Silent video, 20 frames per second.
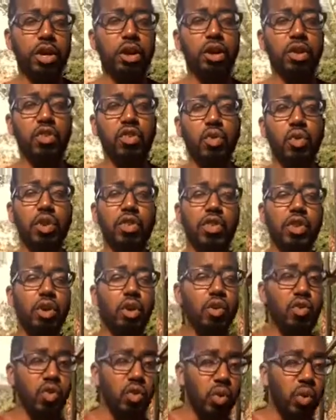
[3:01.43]
younger students, and
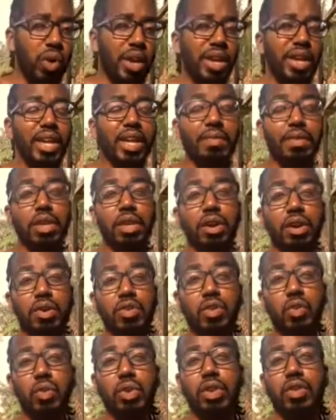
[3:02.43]
also give the younger
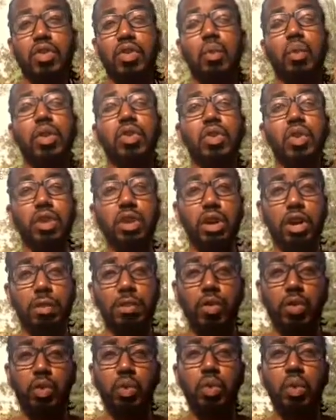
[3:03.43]
students someone to look
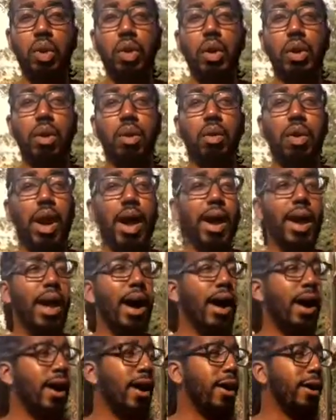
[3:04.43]
up to, right?
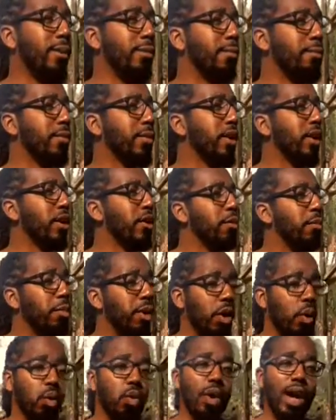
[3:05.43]

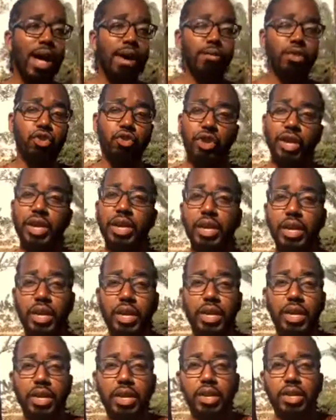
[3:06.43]
But we'll have Tree.
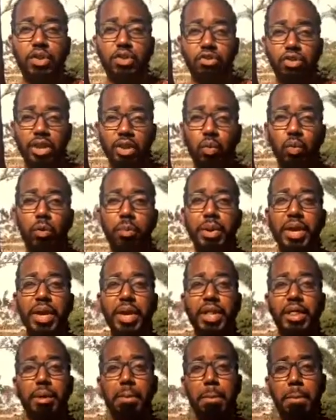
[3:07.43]
Tree will
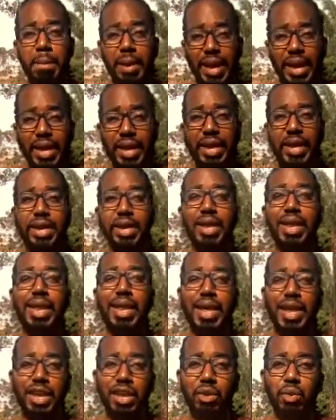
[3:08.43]
be the main
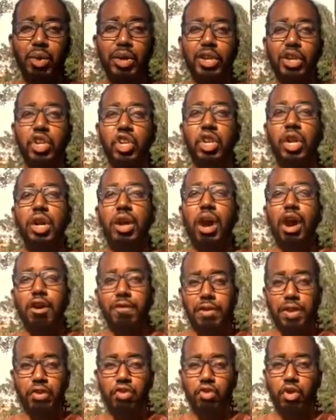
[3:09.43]
language
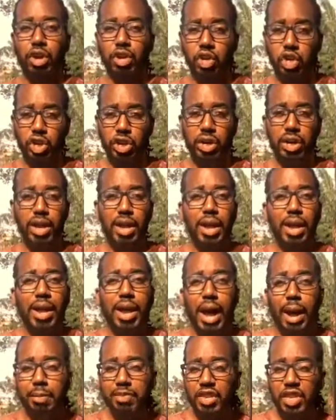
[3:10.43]
of instruction.
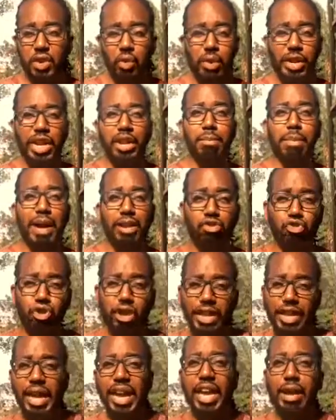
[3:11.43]
I'm still getting my
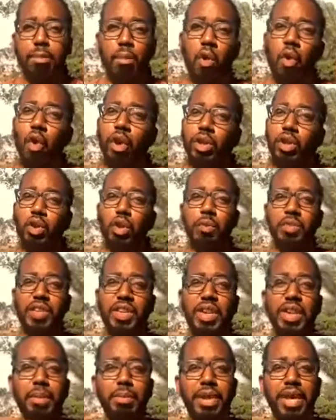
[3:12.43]
Tree game on, you know what I'm
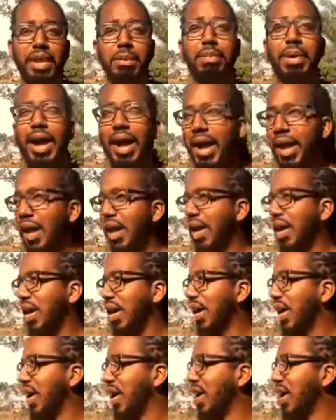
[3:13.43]
saying? I'm getting my
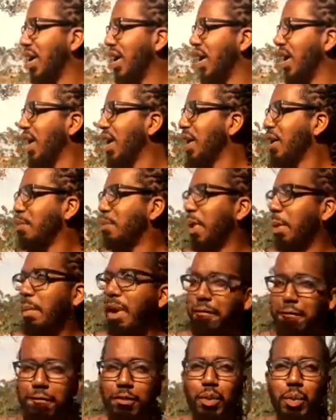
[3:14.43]

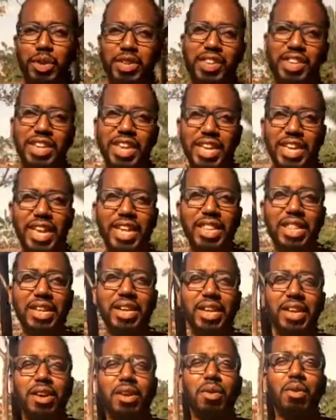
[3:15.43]
my fluency
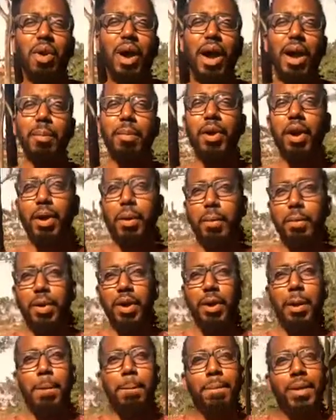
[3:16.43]
together. Yeah, right? You're supposed to be
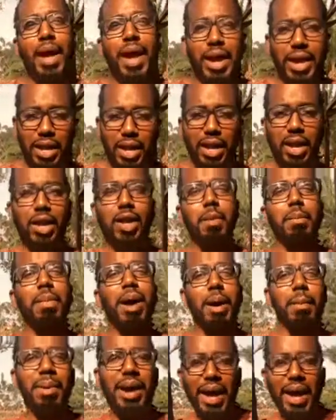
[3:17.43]
fluent by when?